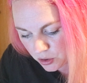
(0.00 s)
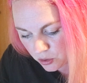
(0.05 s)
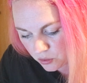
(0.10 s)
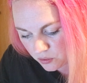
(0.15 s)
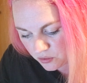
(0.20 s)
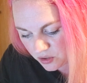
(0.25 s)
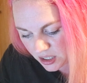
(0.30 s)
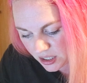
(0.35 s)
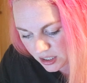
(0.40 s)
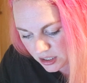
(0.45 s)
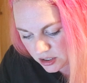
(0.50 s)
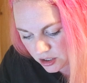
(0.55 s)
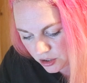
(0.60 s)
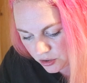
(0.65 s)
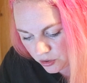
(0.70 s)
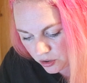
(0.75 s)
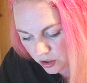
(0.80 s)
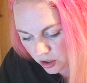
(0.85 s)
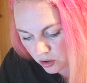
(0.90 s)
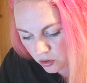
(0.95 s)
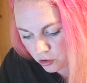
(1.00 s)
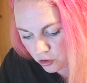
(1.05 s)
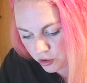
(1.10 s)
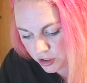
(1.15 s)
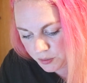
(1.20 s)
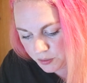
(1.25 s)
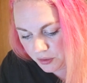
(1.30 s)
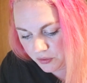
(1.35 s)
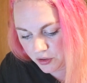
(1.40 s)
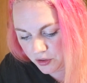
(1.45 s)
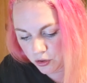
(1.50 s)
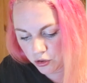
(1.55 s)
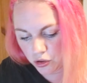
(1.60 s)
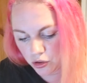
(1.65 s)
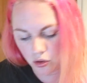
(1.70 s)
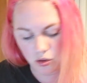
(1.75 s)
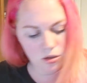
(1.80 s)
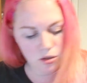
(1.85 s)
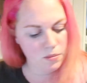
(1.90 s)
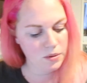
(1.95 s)
cornflakes, have got a crispy filled
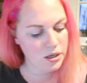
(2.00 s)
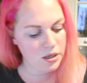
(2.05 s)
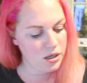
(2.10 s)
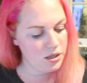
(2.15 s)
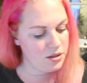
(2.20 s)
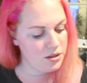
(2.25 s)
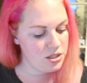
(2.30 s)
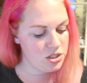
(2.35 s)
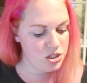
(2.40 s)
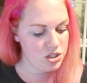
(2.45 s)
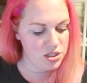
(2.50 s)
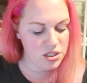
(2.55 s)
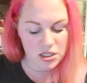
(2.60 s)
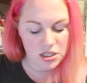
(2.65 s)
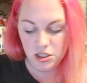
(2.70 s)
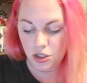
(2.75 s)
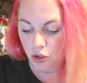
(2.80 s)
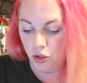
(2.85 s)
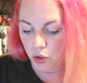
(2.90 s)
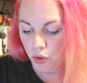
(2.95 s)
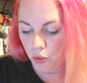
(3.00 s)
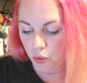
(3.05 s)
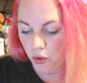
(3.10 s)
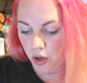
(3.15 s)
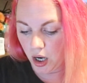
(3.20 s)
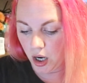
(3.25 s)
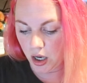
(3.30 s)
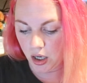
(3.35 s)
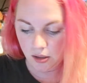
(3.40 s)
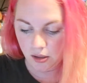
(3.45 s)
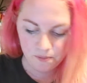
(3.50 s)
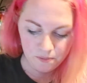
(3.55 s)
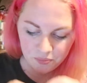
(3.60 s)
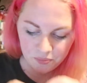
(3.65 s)
chocolate bar. And this just says nougat.